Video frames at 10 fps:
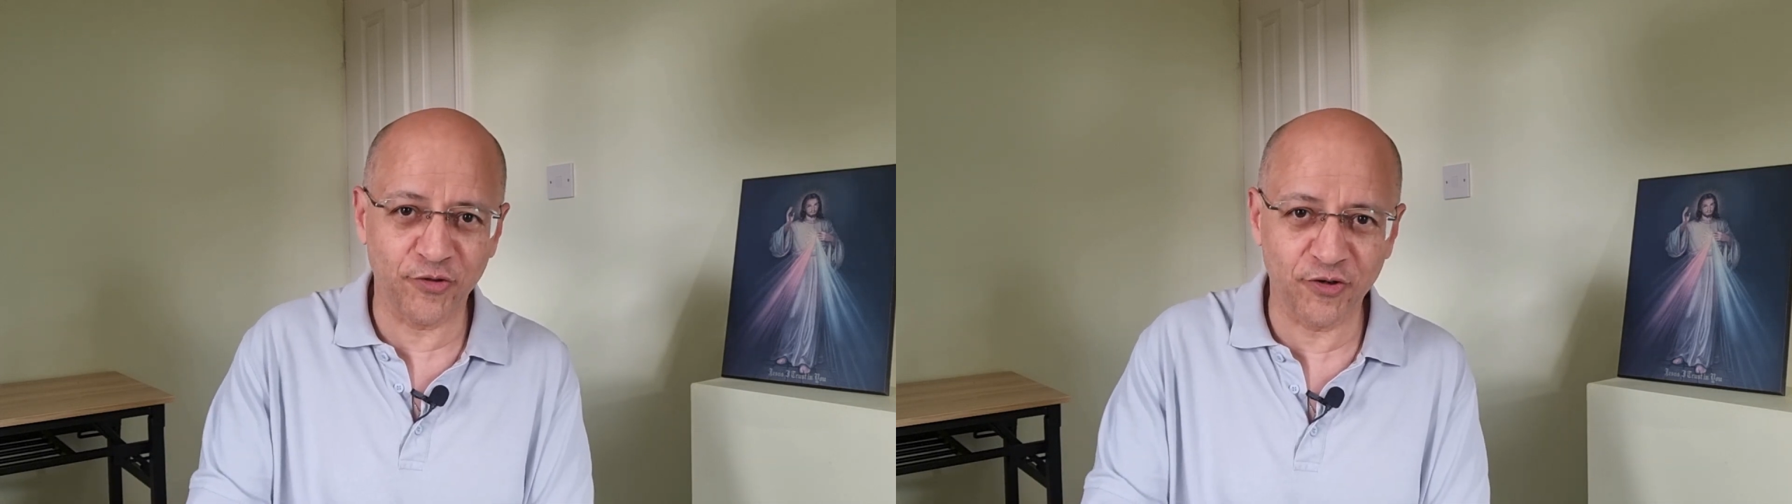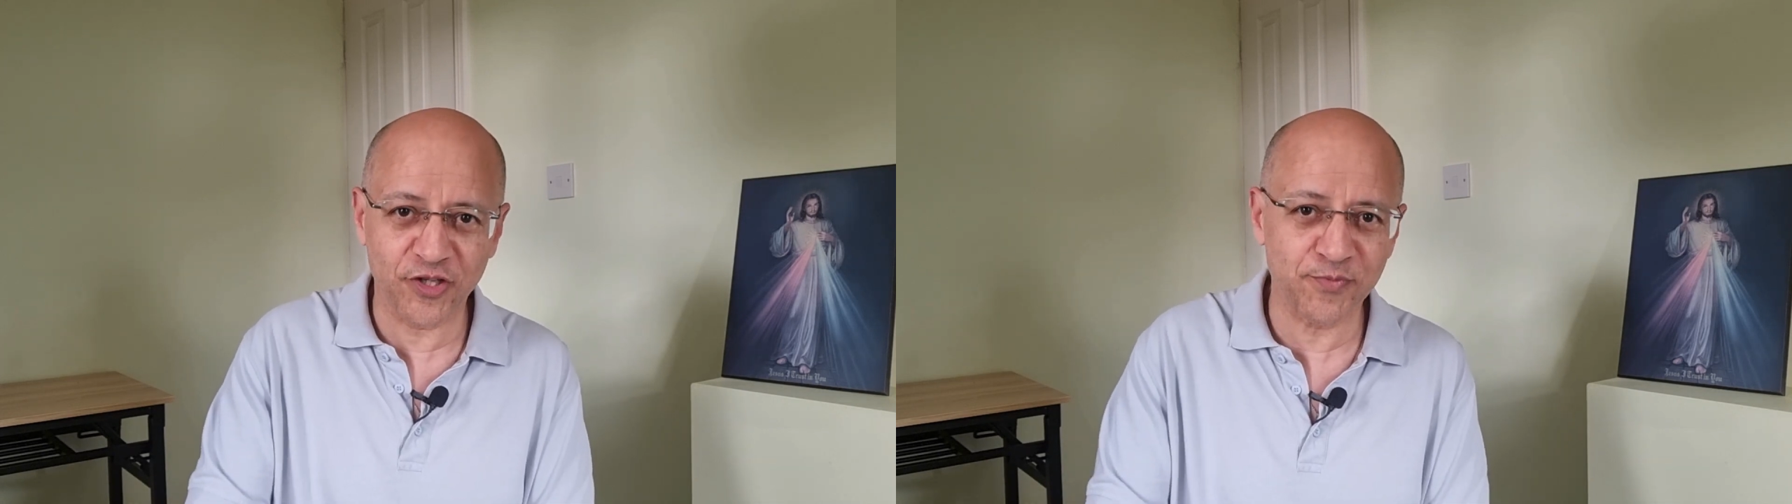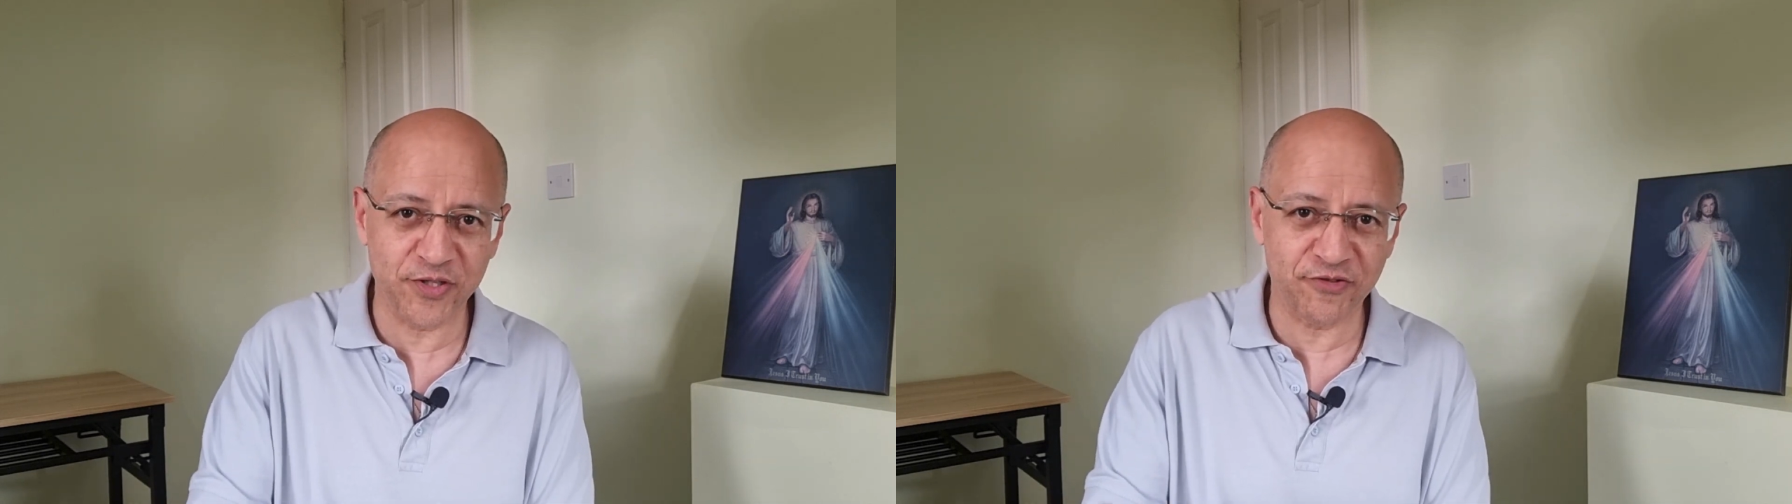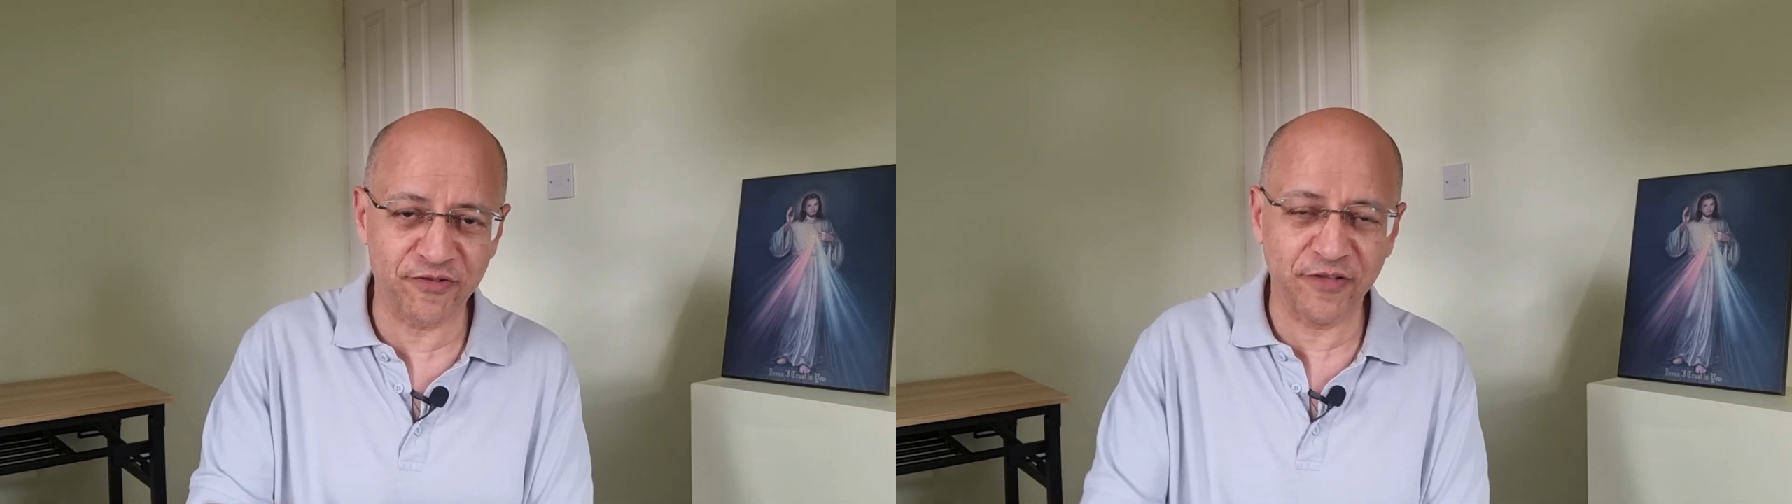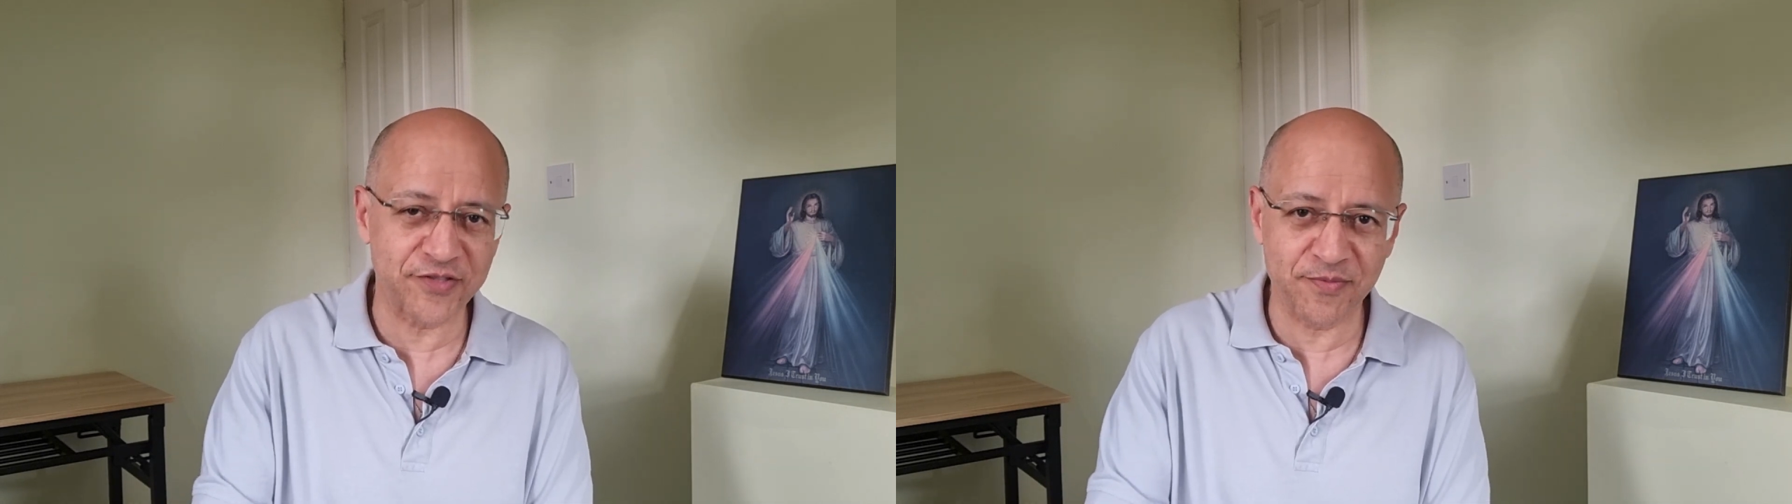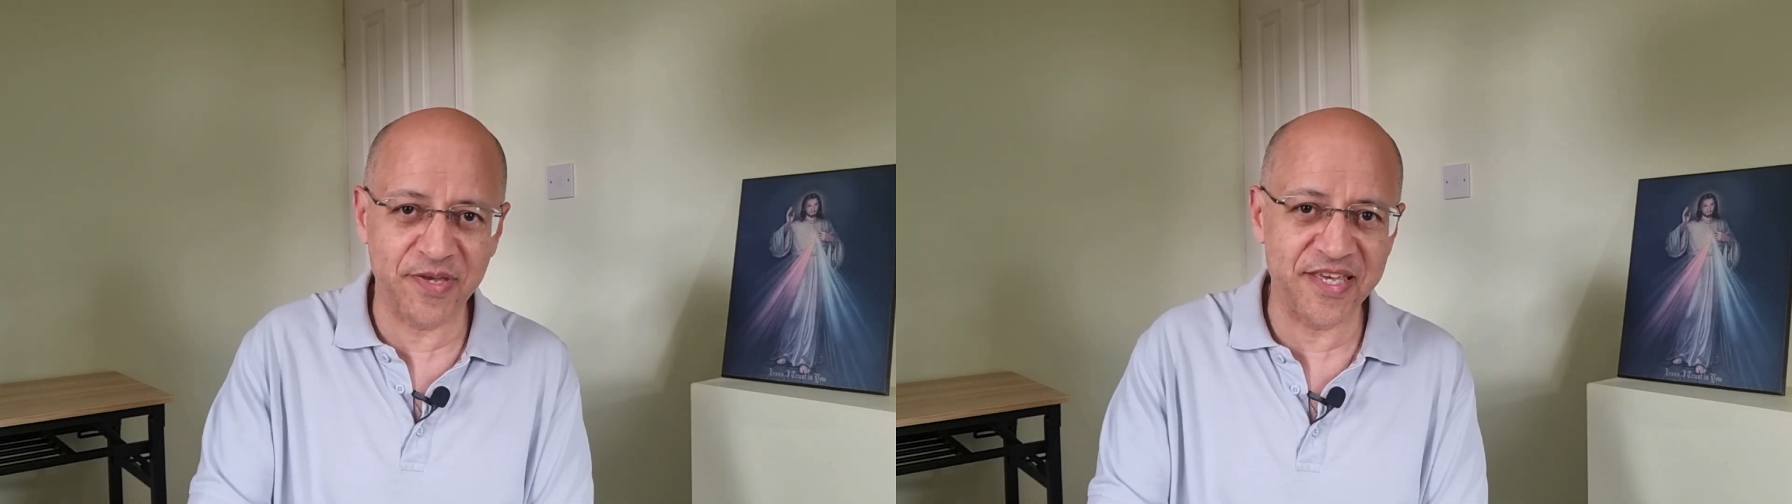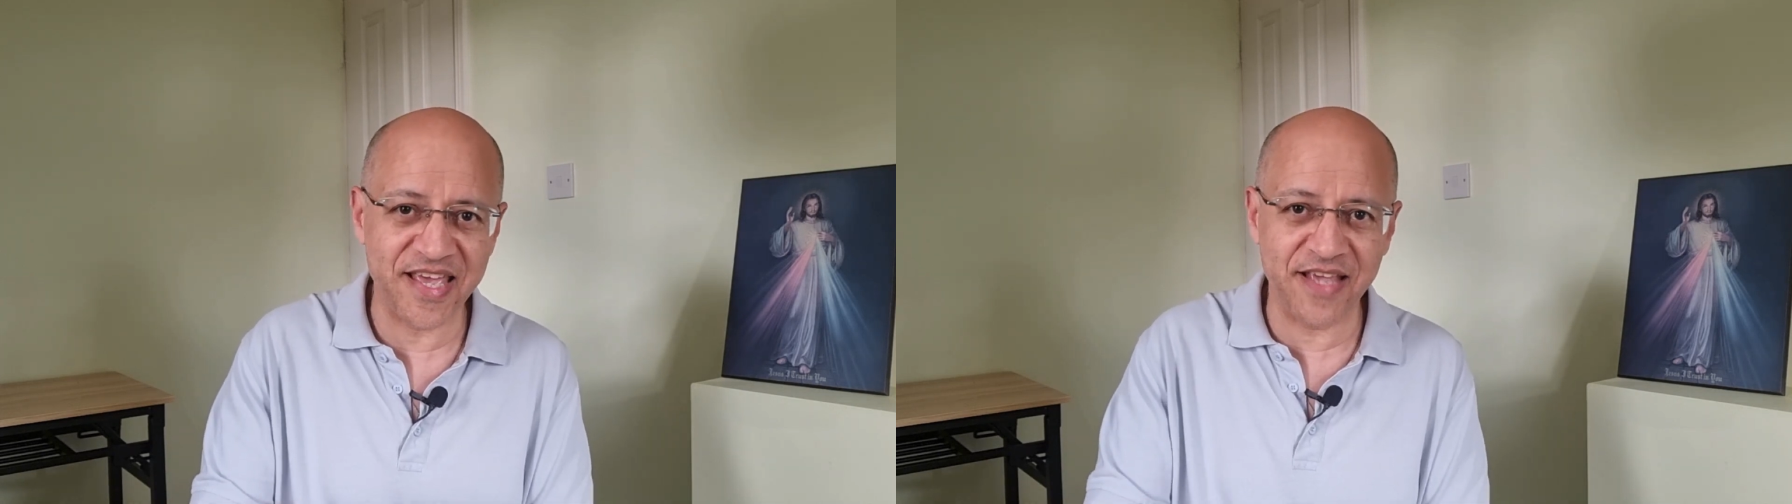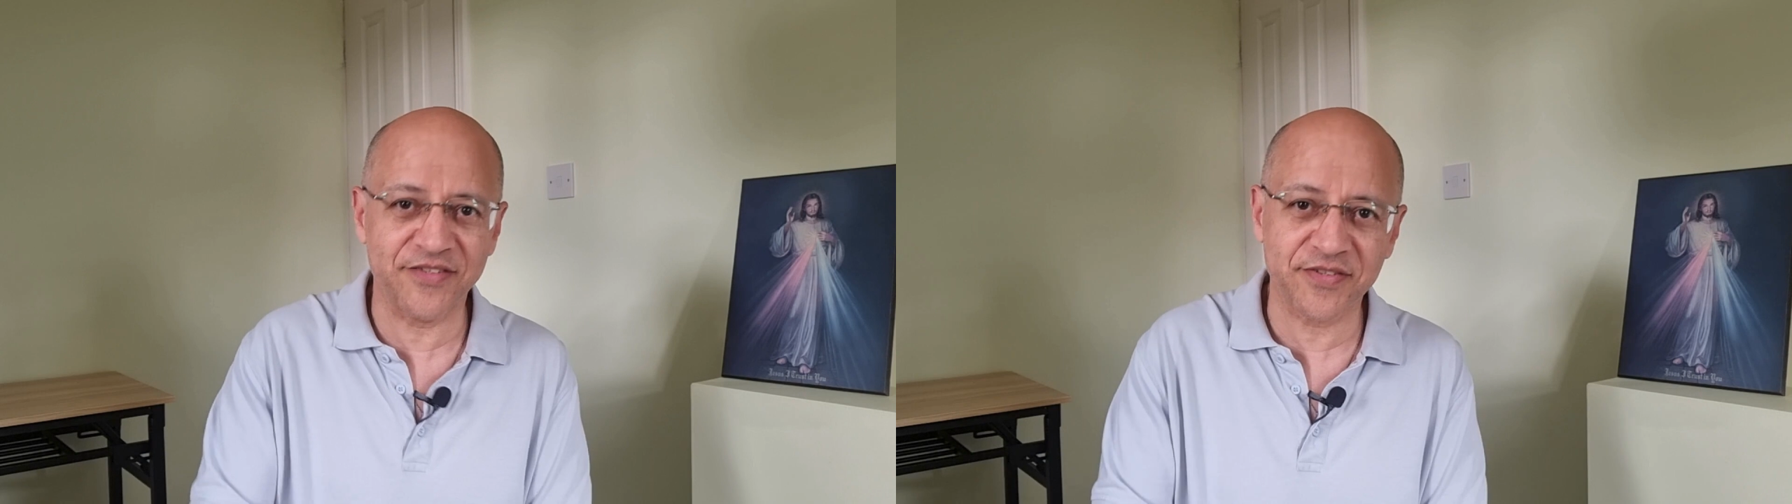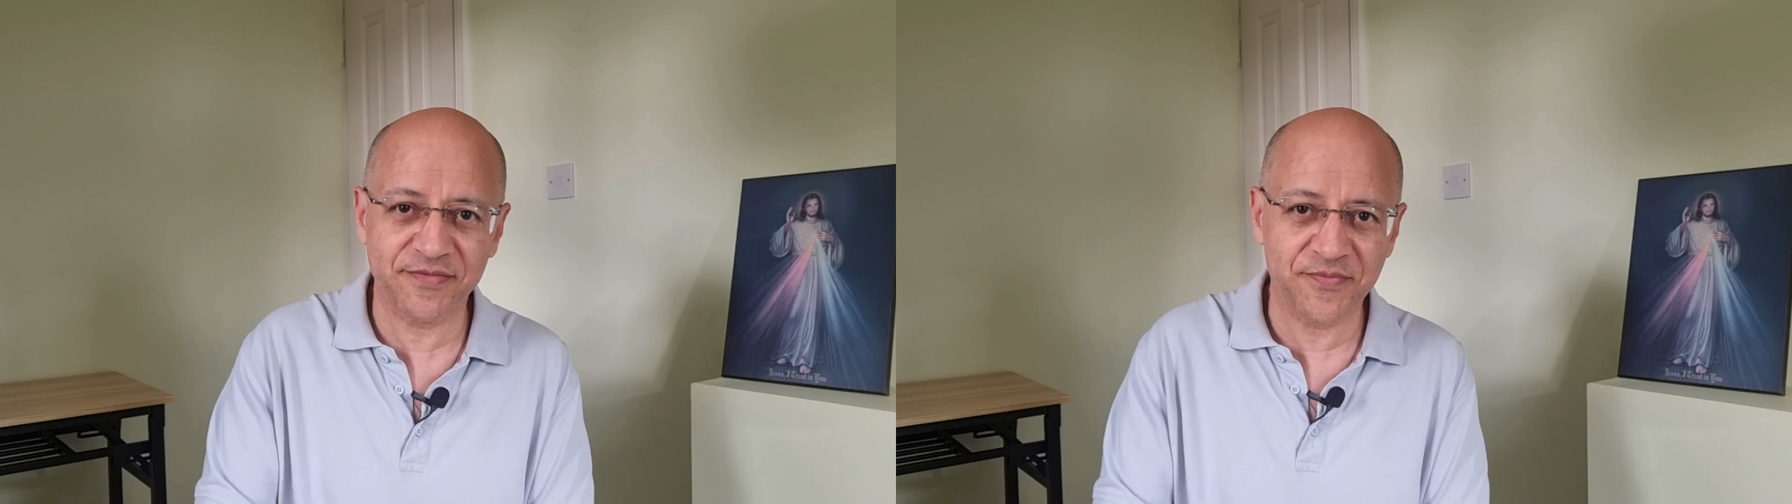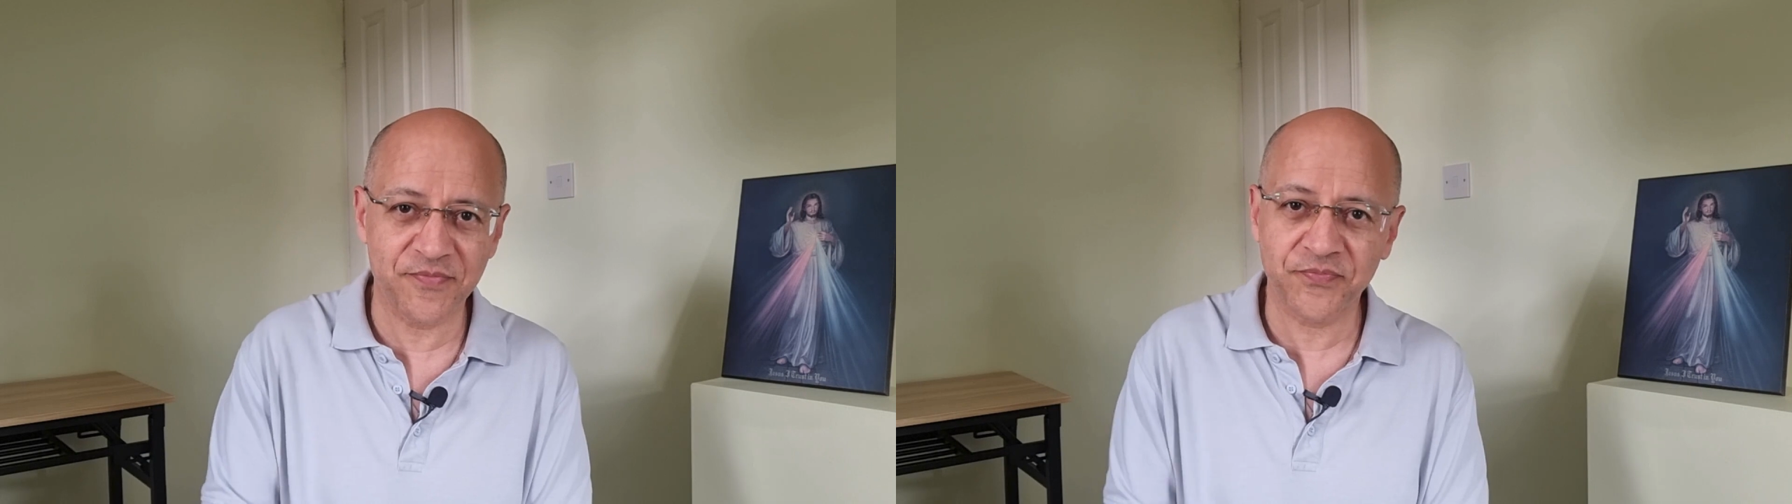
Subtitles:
or the Gospel as revealed to me, is.